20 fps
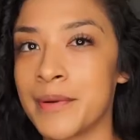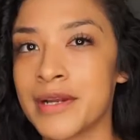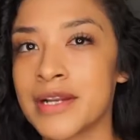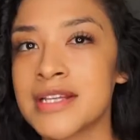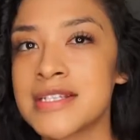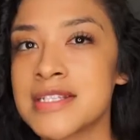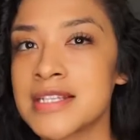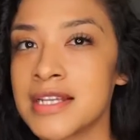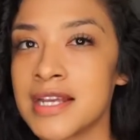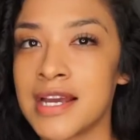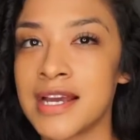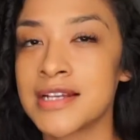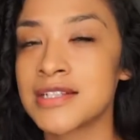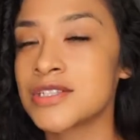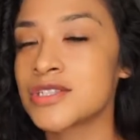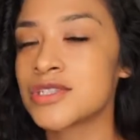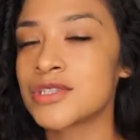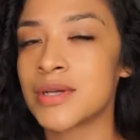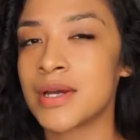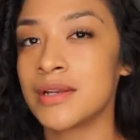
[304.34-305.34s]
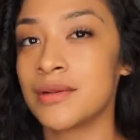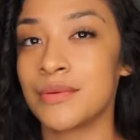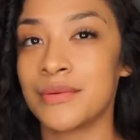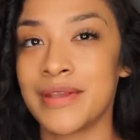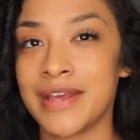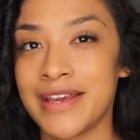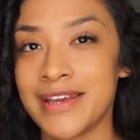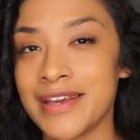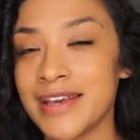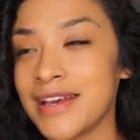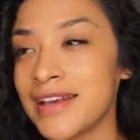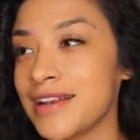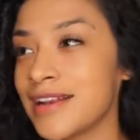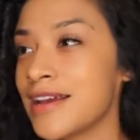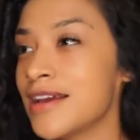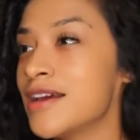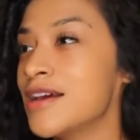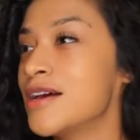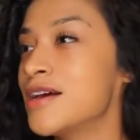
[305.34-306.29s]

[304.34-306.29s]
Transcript: artist, and I don't like it.